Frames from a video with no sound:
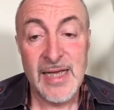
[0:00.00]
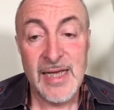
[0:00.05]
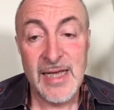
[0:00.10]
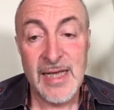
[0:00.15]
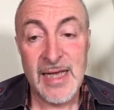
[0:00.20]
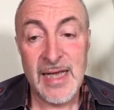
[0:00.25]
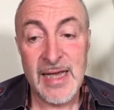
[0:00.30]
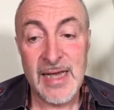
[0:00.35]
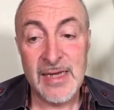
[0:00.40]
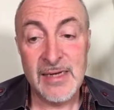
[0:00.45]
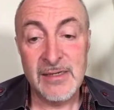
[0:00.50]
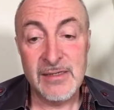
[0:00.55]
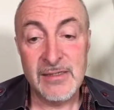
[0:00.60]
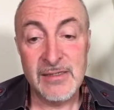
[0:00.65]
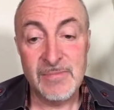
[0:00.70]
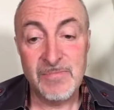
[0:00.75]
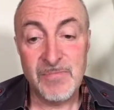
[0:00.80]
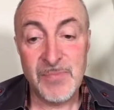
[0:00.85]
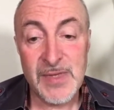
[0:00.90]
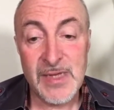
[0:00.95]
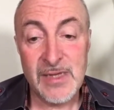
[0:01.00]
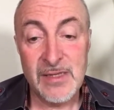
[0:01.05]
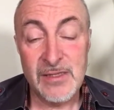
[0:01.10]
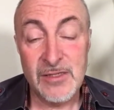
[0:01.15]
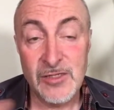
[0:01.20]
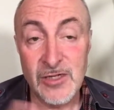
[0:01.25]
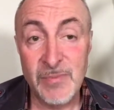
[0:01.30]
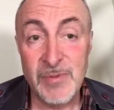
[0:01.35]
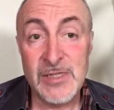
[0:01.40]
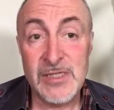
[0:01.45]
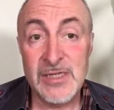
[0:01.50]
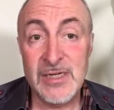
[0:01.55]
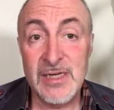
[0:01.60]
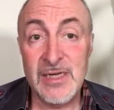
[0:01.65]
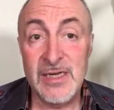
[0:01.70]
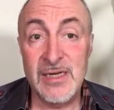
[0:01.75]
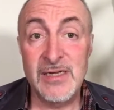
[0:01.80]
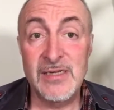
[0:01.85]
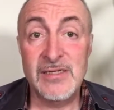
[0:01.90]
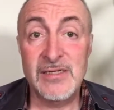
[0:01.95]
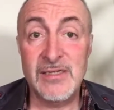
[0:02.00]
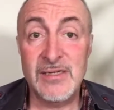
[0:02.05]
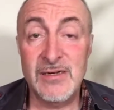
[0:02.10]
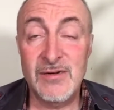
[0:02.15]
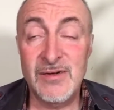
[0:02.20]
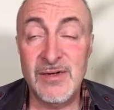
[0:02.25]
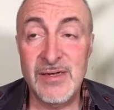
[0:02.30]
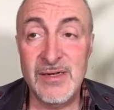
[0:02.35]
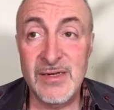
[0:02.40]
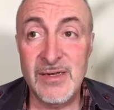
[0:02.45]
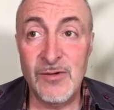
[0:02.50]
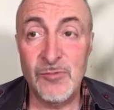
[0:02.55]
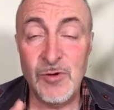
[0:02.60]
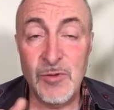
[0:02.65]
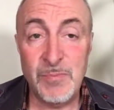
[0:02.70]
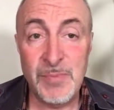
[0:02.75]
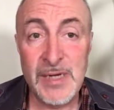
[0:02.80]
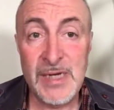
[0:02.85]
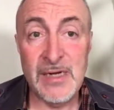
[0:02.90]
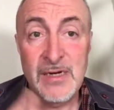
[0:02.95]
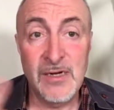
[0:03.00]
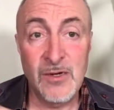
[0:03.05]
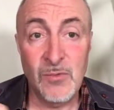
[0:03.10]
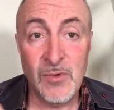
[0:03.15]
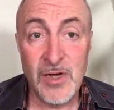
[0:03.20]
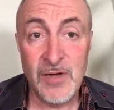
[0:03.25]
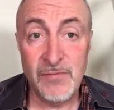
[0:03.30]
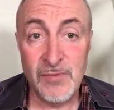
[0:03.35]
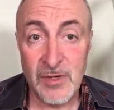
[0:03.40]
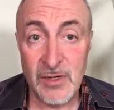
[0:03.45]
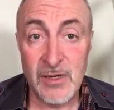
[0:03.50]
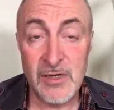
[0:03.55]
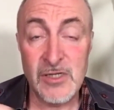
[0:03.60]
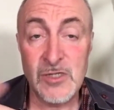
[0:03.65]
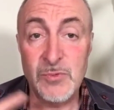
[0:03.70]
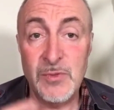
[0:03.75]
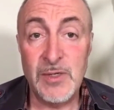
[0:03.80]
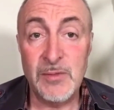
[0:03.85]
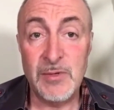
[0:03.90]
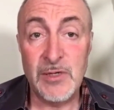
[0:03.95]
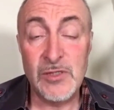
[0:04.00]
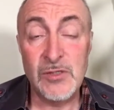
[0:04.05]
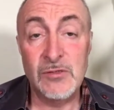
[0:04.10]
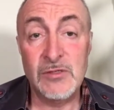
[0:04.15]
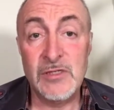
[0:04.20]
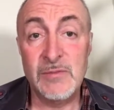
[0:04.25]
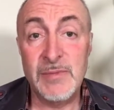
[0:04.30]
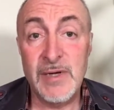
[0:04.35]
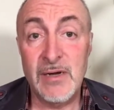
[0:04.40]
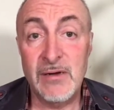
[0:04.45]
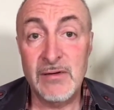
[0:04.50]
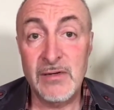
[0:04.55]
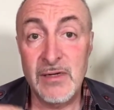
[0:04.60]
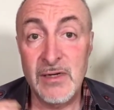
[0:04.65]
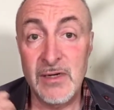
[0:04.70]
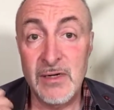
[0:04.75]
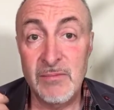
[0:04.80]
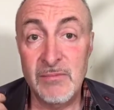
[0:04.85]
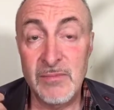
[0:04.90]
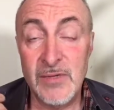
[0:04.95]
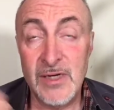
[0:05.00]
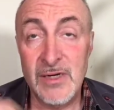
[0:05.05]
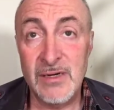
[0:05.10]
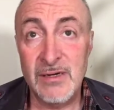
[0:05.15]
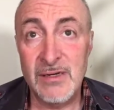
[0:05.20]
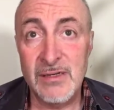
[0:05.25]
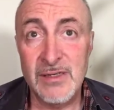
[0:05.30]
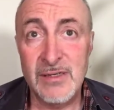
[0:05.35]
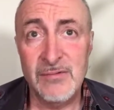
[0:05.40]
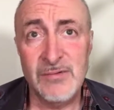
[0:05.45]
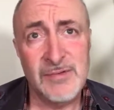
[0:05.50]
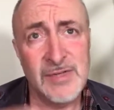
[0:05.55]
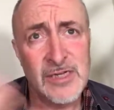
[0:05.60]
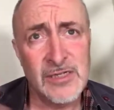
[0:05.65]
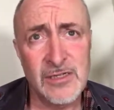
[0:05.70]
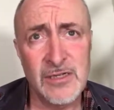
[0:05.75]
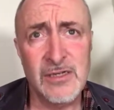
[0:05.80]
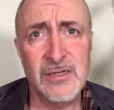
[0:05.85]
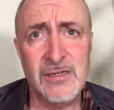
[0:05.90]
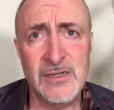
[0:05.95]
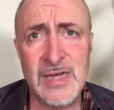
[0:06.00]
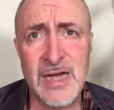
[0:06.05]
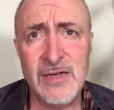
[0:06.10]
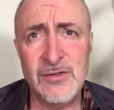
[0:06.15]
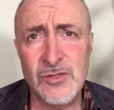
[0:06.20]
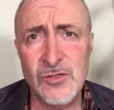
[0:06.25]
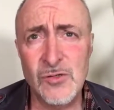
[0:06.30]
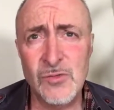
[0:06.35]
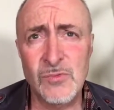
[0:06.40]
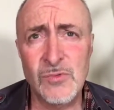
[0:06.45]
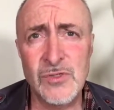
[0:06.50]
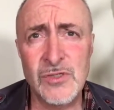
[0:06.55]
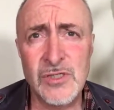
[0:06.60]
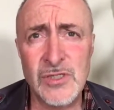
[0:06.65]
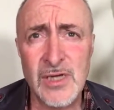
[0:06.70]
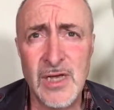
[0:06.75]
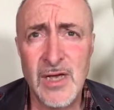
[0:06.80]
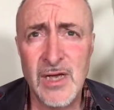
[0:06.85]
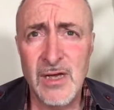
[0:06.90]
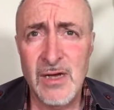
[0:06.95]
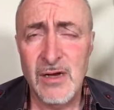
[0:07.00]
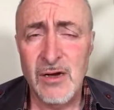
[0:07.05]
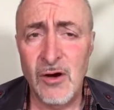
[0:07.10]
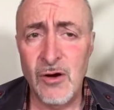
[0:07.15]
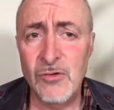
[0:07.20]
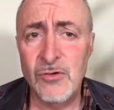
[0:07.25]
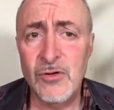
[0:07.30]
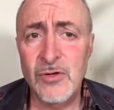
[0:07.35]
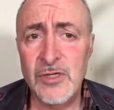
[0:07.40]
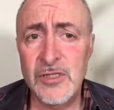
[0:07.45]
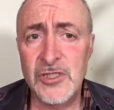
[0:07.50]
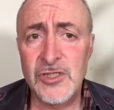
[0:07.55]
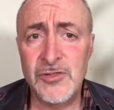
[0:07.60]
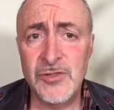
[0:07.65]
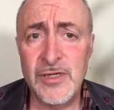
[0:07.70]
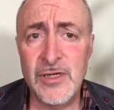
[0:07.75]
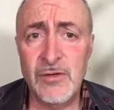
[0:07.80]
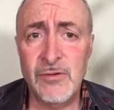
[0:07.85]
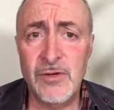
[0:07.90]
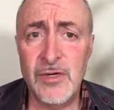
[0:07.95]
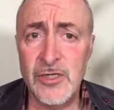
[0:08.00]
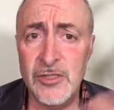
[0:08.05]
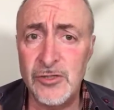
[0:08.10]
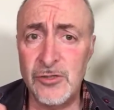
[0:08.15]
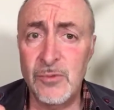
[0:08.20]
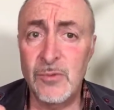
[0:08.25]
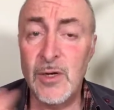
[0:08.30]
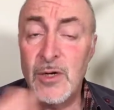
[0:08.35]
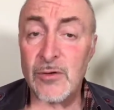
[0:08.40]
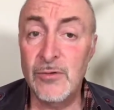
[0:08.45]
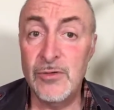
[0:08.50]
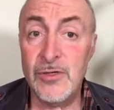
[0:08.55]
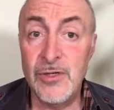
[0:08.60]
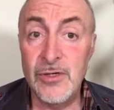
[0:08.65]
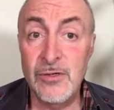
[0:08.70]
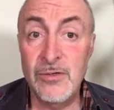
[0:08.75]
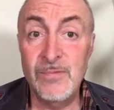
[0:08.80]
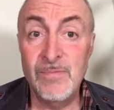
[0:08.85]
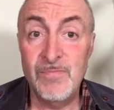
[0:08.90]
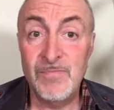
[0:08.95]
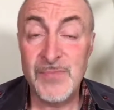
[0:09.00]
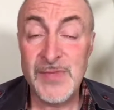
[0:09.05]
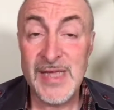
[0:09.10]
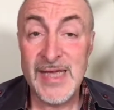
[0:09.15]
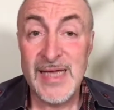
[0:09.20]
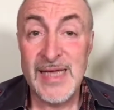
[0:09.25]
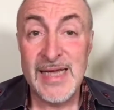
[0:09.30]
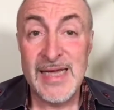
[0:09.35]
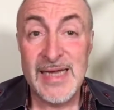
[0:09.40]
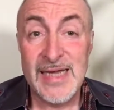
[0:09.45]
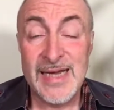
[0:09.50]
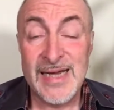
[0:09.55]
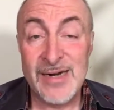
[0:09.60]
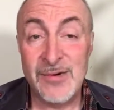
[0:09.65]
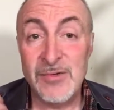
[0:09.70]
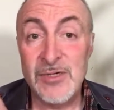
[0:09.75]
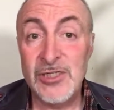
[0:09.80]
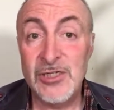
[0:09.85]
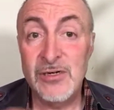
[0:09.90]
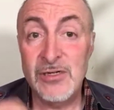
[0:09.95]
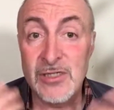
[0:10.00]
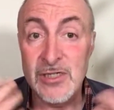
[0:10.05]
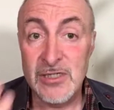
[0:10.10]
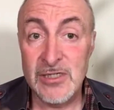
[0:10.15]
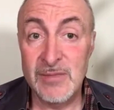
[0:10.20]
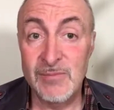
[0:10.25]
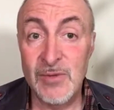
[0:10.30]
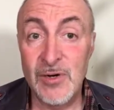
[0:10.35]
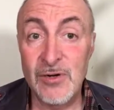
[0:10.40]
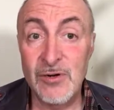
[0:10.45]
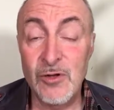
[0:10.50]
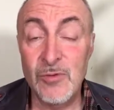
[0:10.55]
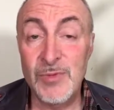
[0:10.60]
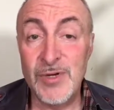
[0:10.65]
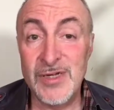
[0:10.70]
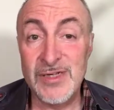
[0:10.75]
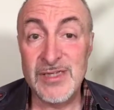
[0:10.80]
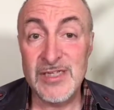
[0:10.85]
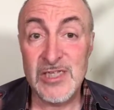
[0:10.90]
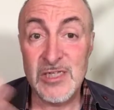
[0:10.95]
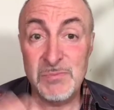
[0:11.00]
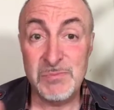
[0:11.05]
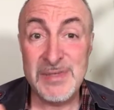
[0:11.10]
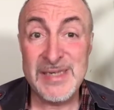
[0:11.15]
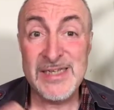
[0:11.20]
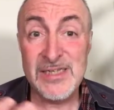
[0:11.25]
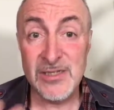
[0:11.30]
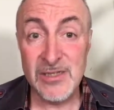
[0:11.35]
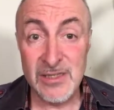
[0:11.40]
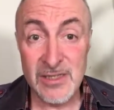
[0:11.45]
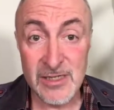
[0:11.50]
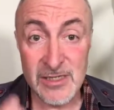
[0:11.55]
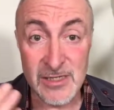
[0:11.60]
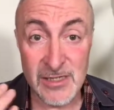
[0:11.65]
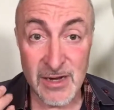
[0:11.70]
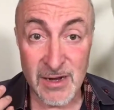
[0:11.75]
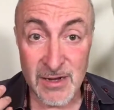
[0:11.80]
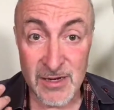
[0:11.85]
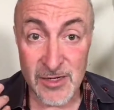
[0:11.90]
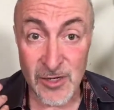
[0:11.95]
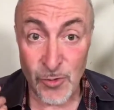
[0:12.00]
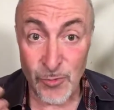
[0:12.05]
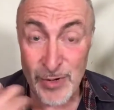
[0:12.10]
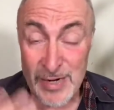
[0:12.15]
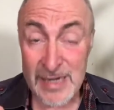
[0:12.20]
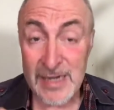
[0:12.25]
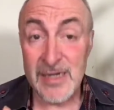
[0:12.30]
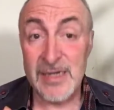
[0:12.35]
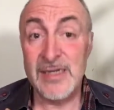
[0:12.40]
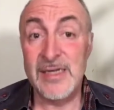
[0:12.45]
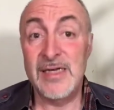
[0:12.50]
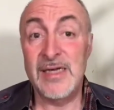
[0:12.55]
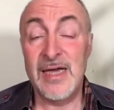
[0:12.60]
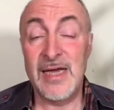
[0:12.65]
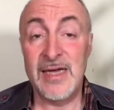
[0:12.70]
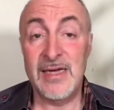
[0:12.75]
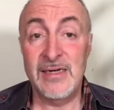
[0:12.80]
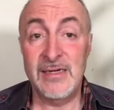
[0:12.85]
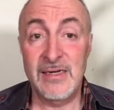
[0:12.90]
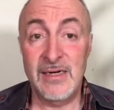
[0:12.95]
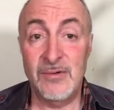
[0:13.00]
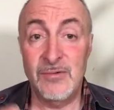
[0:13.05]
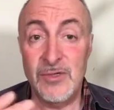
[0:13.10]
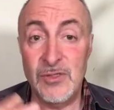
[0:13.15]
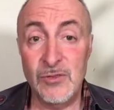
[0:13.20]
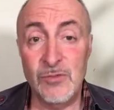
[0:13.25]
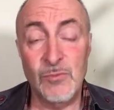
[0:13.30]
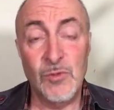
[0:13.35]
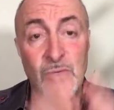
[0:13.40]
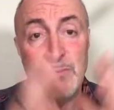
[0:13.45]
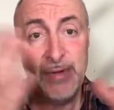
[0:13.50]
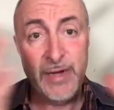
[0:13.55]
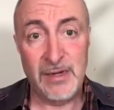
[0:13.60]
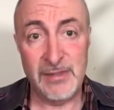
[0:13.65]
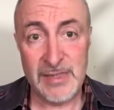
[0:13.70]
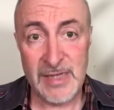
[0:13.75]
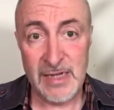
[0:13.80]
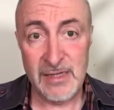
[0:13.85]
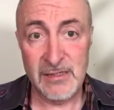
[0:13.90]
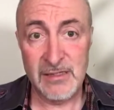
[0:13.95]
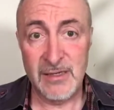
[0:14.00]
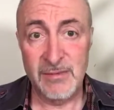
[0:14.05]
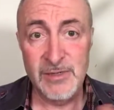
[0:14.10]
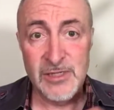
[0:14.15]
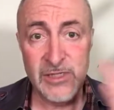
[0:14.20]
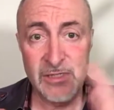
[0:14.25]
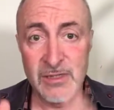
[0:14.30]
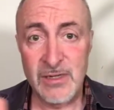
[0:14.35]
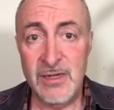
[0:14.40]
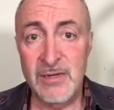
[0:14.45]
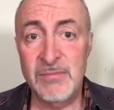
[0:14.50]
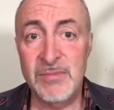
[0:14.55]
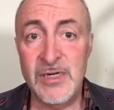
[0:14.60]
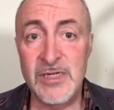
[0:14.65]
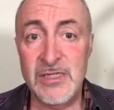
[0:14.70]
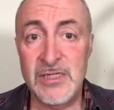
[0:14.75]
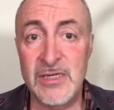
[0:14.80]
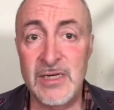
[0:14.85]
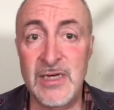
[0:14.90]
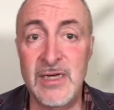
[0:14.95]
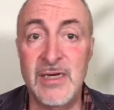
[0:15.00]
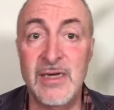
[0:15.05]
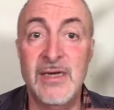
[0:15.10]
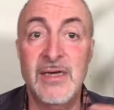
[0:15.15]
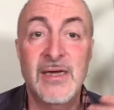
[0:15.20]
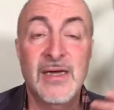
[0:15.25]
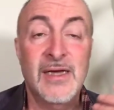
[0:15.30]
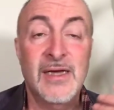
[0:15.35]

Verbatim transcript: And the topic today is a repeat in a way of last week when I talked about, yesterday that talk was Own Your History or History Will Own You. And I want to share a testimonial because it speaks to this directly, and I want to talk more about that. So let me start by saying,